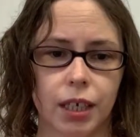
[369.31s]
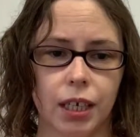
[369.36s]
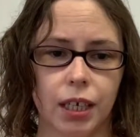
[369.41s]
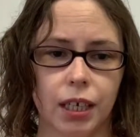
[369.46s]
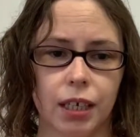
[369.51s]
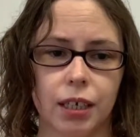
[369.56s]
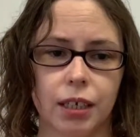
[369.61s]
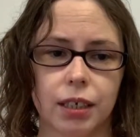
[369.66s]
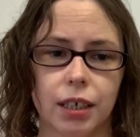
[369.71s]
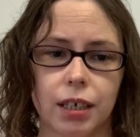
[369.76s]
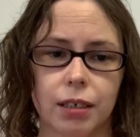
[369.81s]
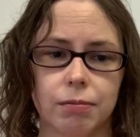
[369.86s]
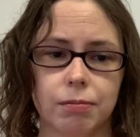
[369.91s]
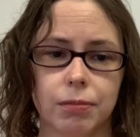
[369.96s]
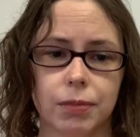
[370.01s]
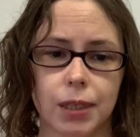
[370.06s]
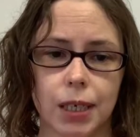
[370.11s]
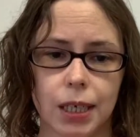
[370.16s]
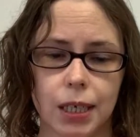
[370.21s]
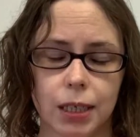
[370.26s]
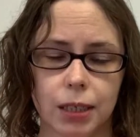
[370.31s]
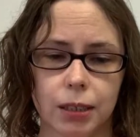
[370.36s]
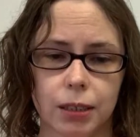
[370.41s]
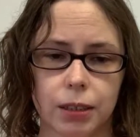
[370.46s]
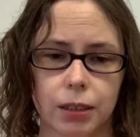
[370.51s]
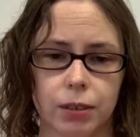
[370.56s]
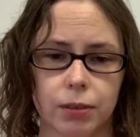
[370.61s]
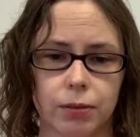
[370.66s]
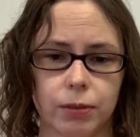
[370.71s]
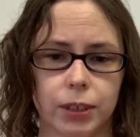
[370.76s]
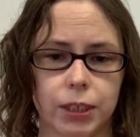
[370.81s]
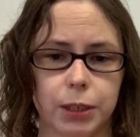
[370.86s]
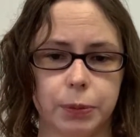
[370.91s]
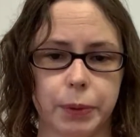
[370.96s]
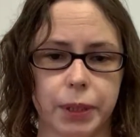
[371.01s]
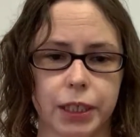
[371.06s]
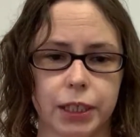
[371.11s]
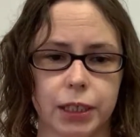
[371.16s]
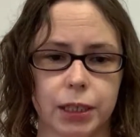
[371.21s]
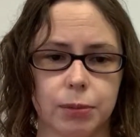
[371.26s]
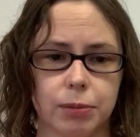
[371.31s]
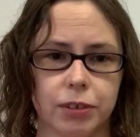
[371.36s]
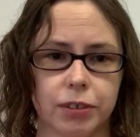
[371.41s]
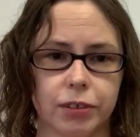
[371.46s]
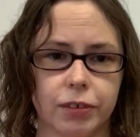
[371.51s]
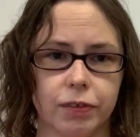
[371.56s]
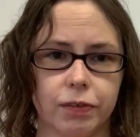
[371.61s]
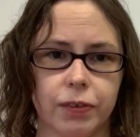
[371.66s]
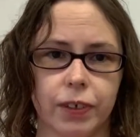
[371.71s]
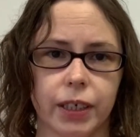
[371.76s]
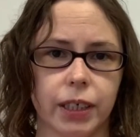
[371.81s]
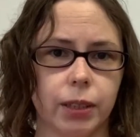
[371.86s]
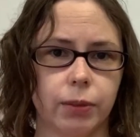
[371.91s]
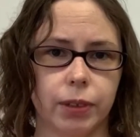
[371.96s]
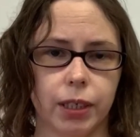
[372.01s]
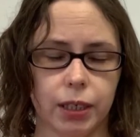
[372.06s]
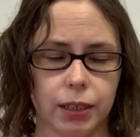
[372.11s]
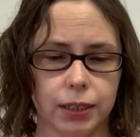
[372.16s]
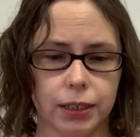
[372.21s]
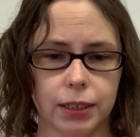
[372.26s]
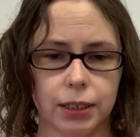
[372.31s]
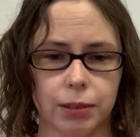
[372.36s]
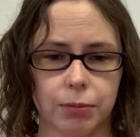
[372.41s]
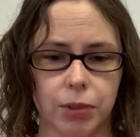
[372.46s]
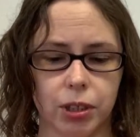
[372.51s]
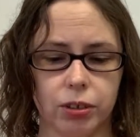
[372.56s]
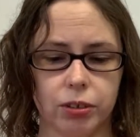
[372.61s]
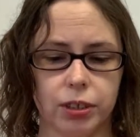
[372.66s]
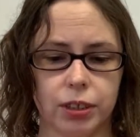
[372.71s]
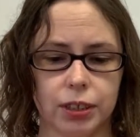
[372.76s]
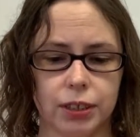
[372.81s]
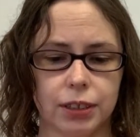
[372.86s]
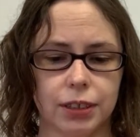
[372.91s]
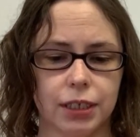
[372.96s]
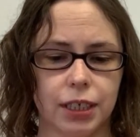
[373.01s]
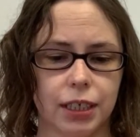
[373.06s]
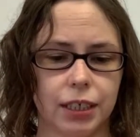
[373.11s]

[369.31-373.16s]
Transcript: And I'm not responsible for anyone else's emotions.